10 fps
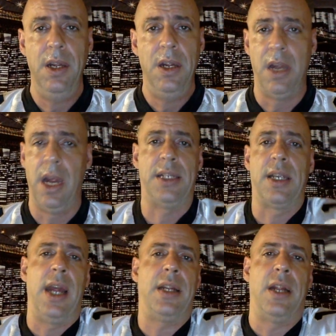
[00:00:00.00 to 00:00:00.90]
It's
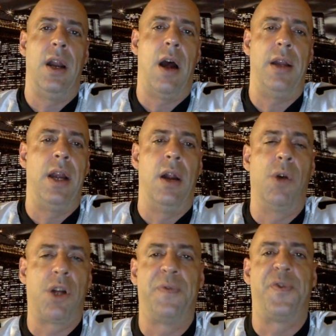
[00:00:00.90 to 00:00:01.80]
like, we'll
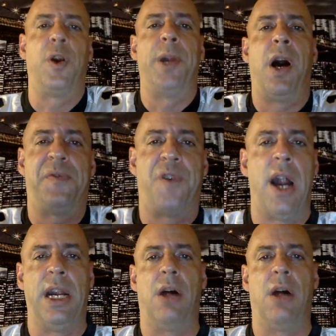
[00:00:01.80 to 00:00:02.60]
confirm it on Friday.